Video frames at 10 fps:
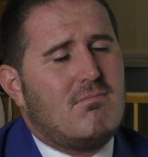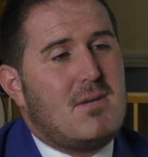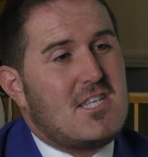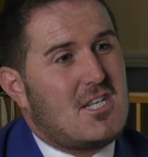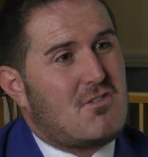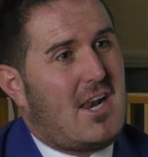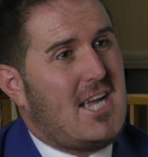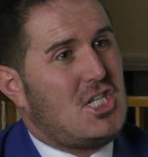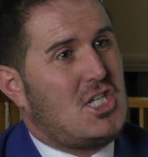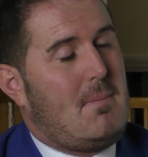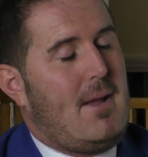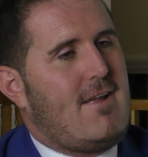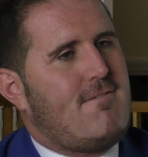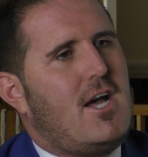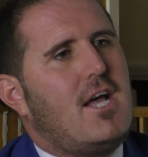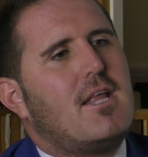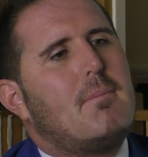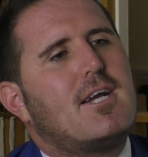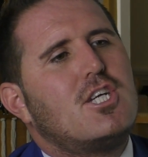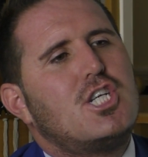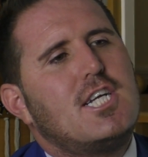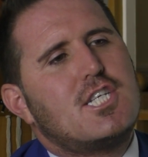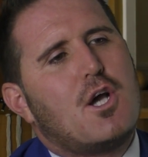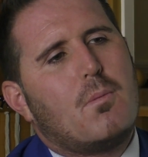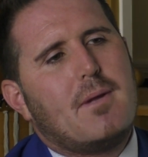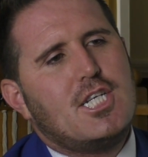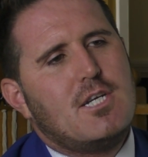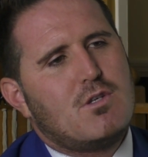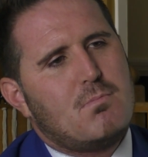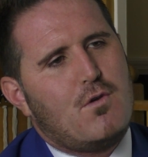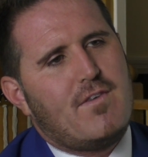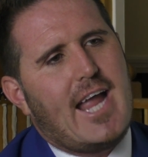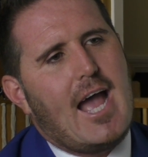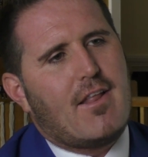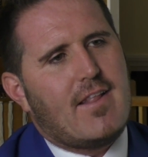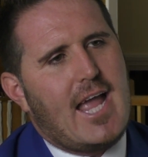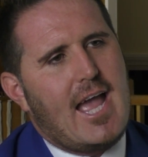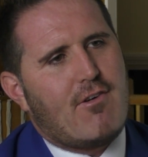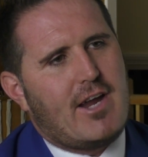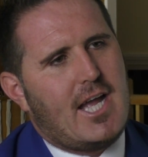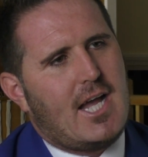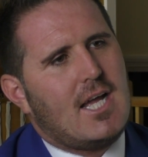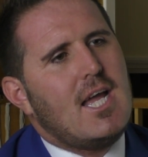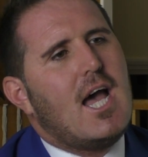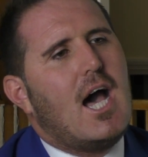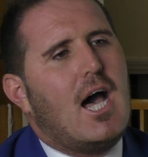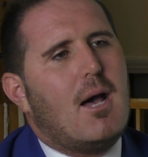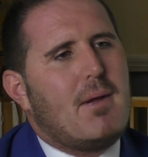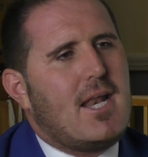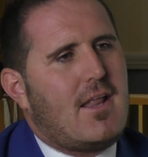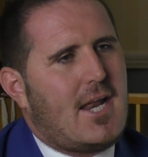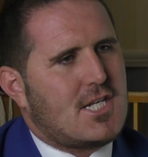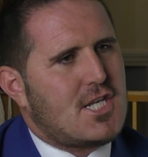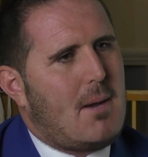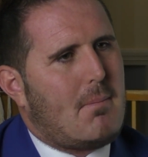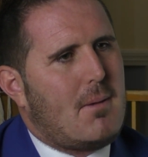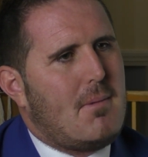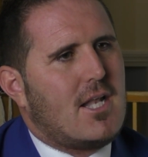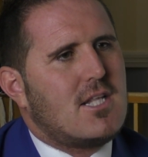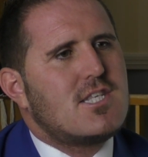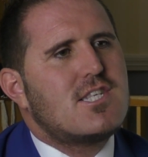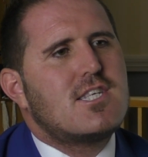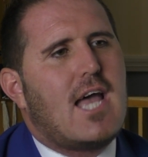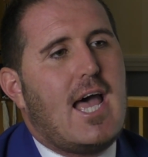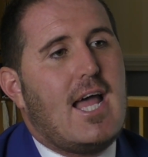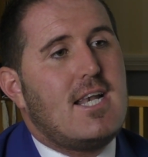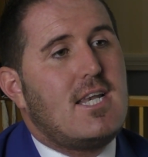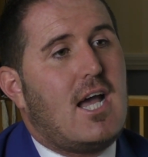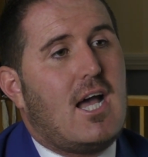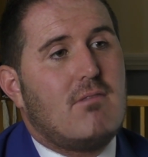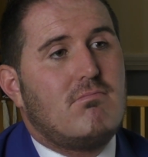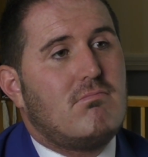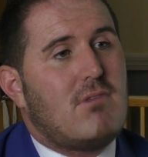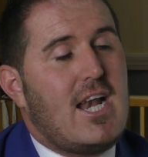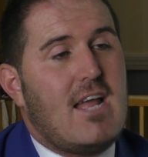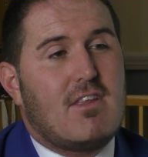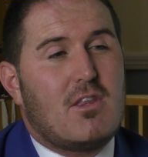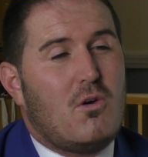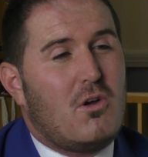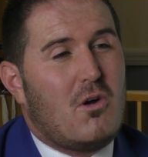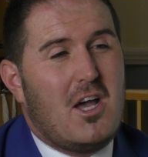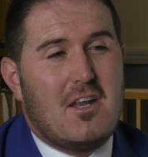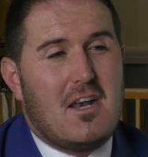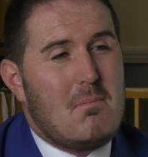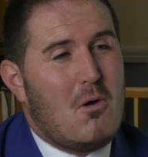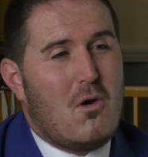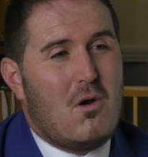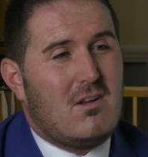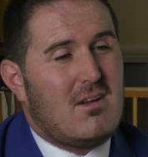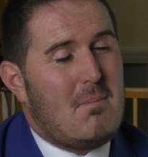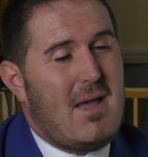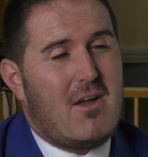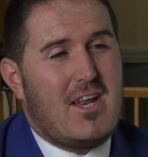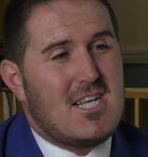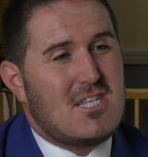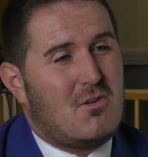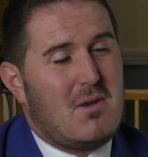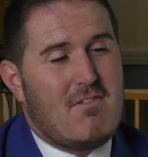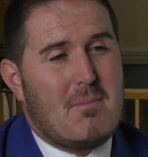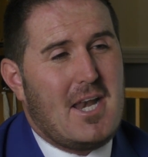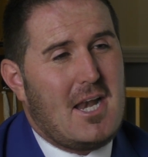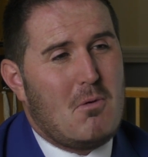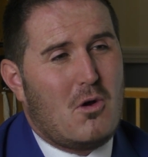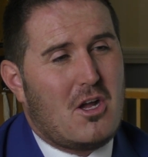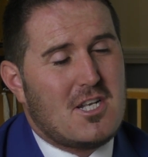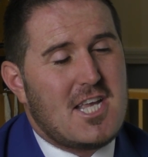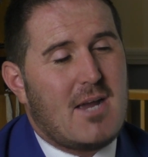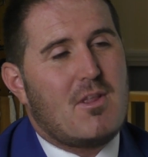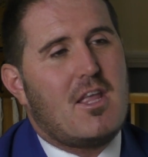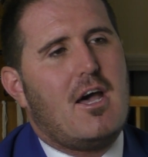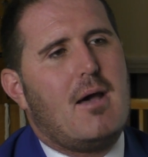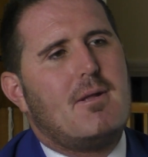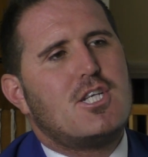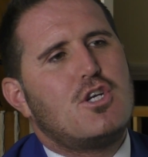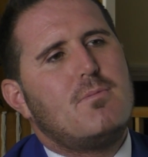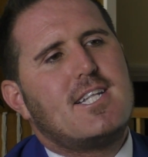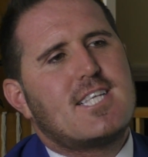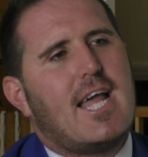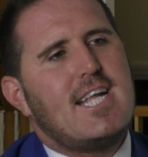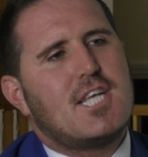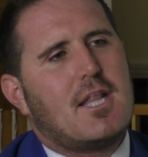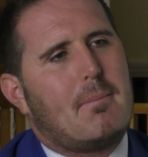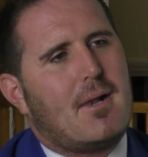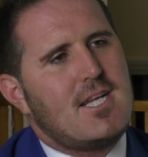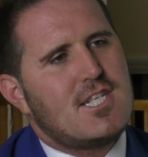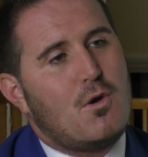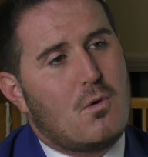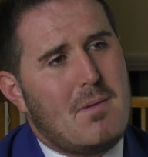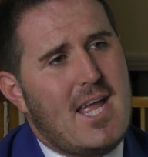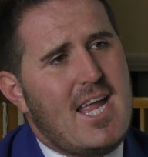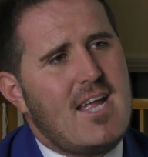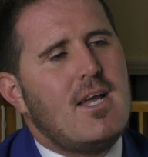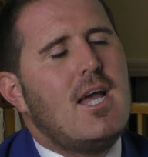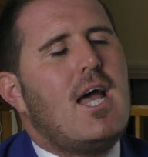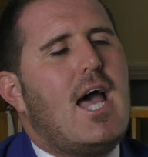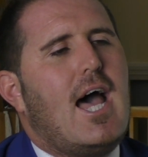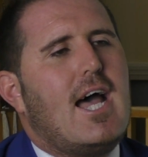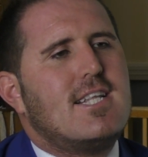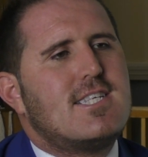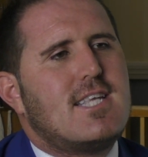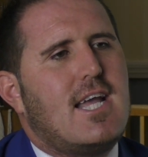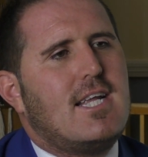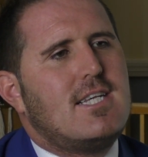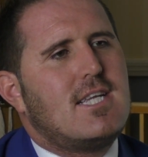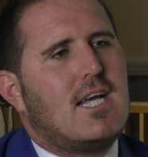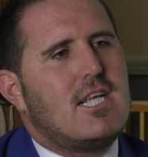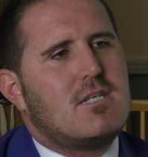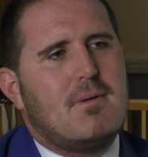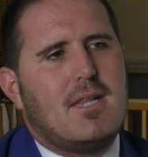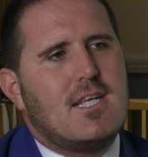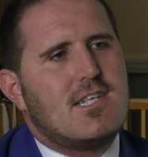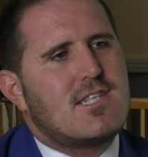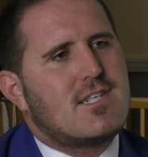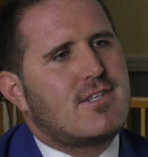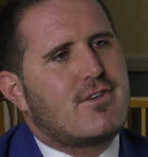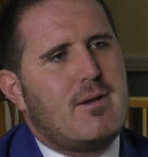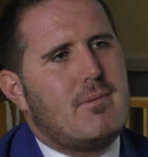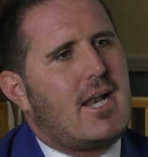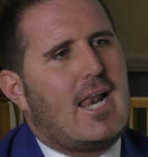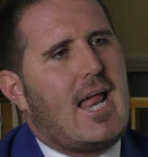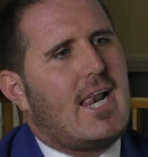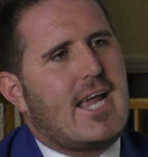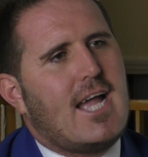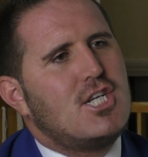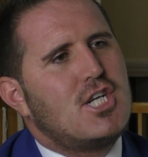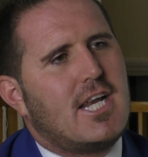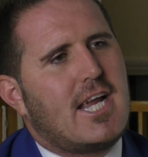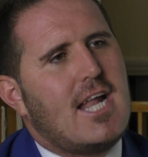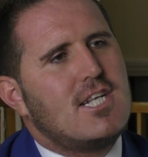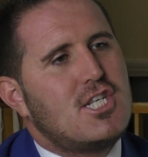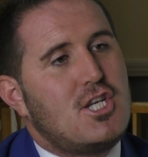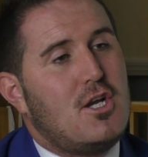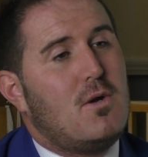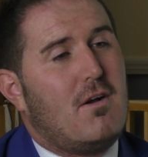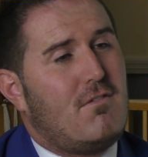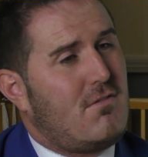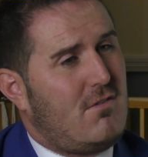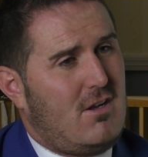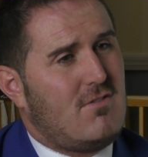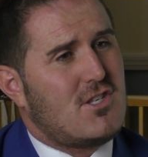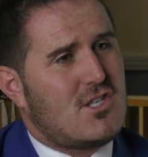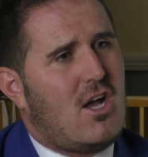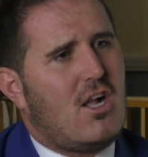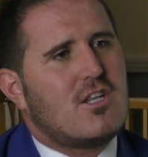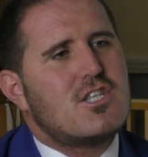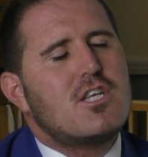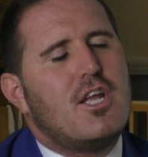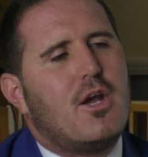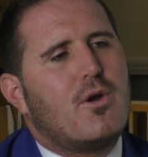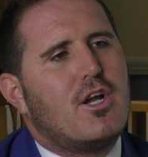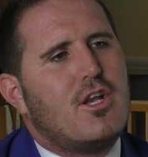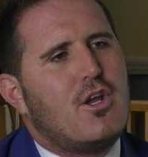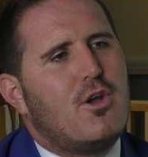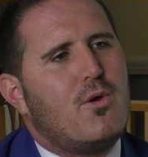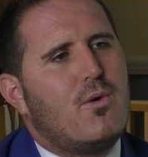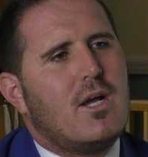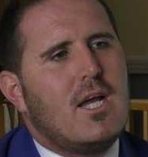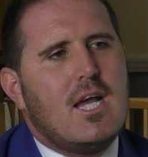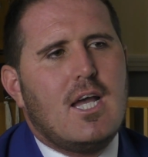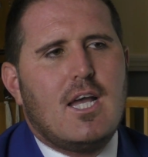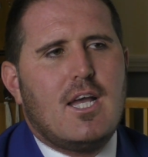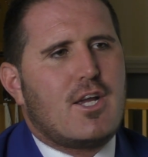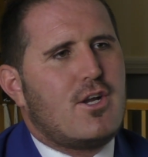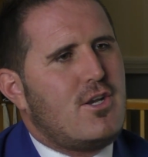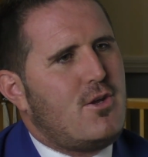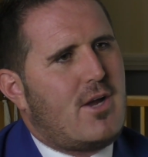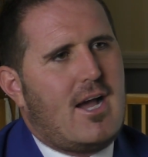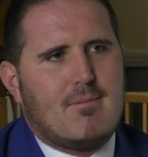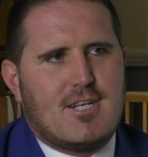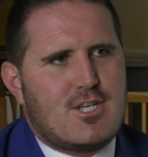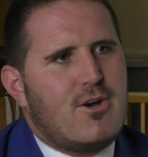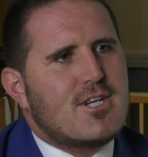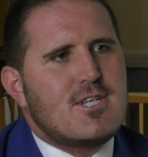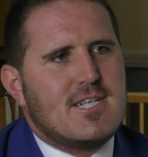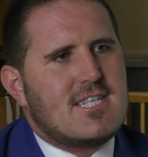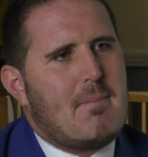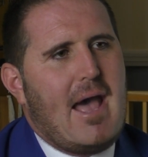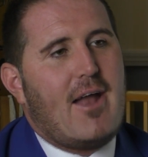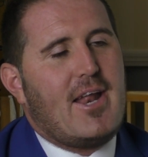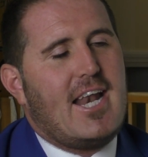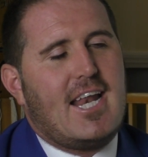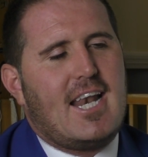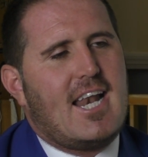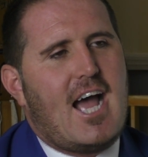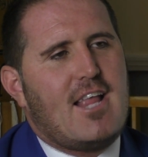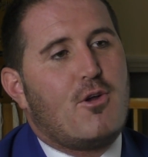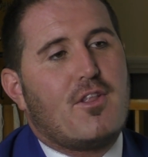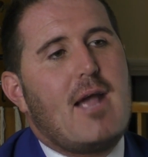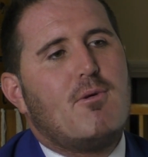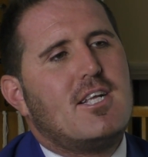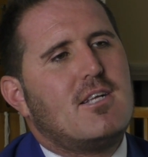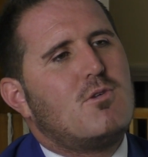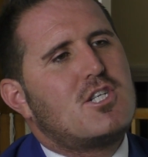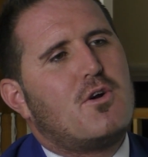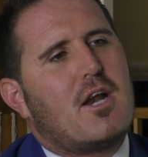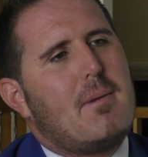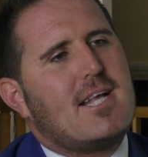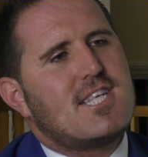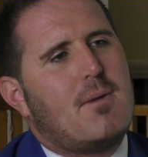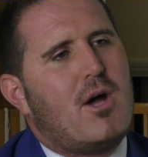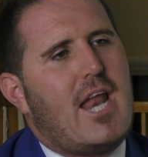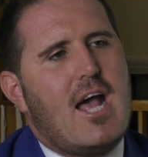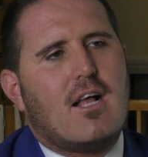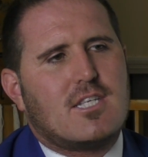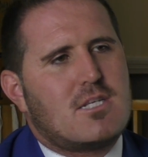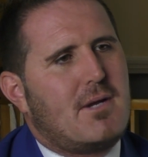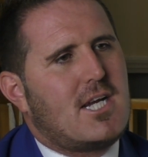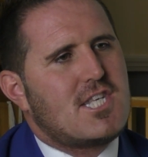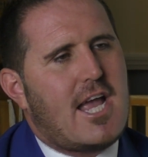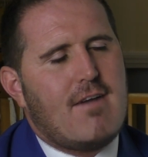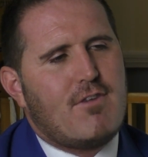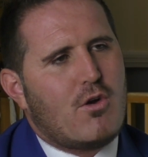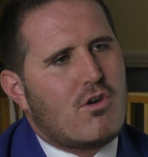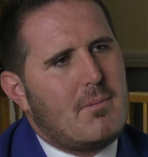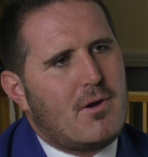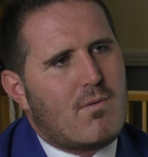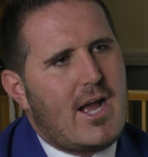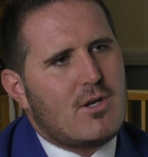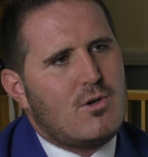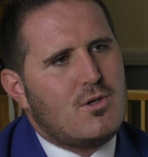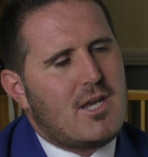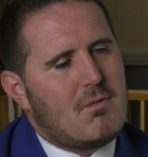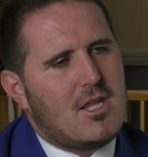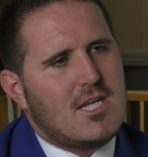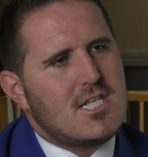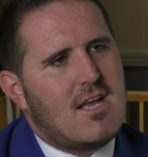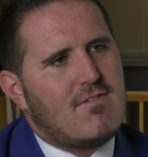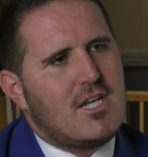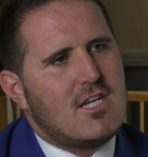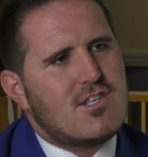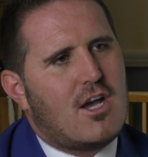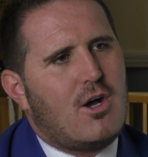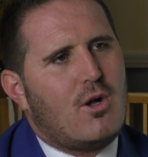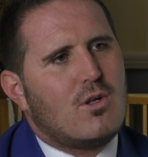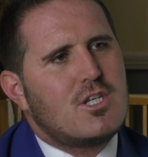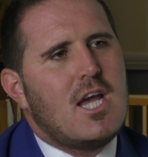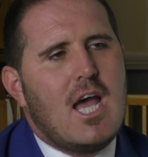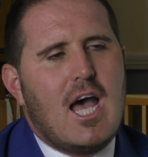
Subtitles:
business relationship any further because she had told me she was moving out of the area in the next couple of months, and I never thought or heard any more about it or never made any more contact with her. But 2 months later the police called me and said there's been this criminal allegation against you of assault. You know, can you come and talk to us about it? And I thought they were talking about someone else because I have no criminal record. I'm 37 years old.